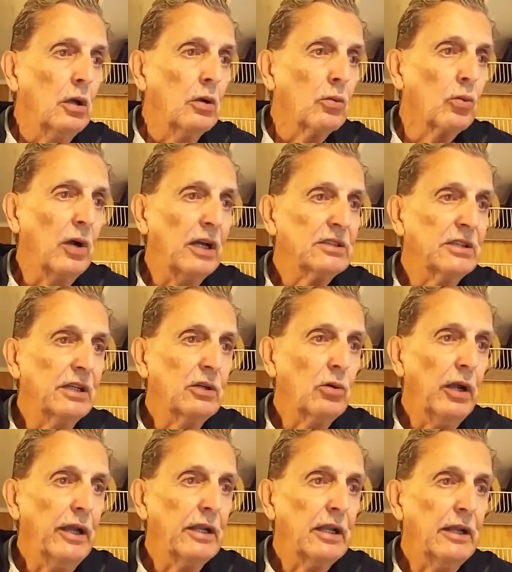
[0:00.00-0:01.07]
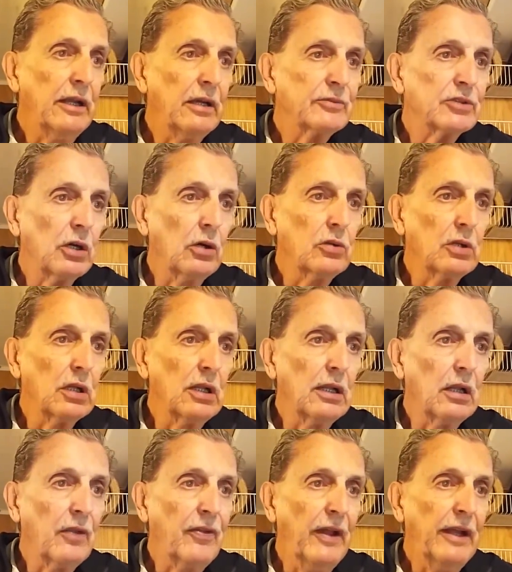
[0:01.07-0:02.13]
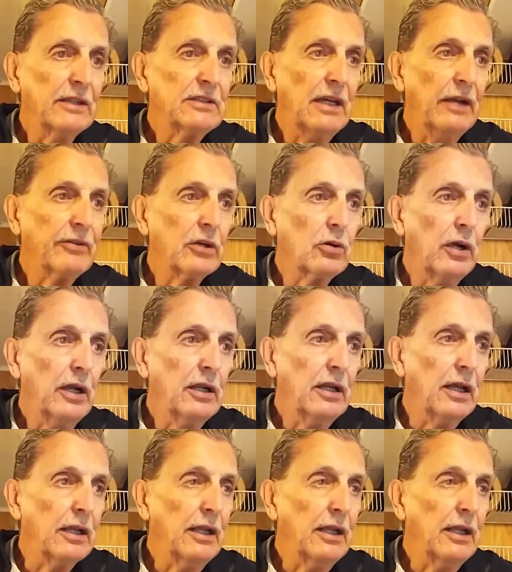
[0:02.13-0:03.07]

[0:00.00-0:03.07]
Rusty, great tips on the little things. Have a great day.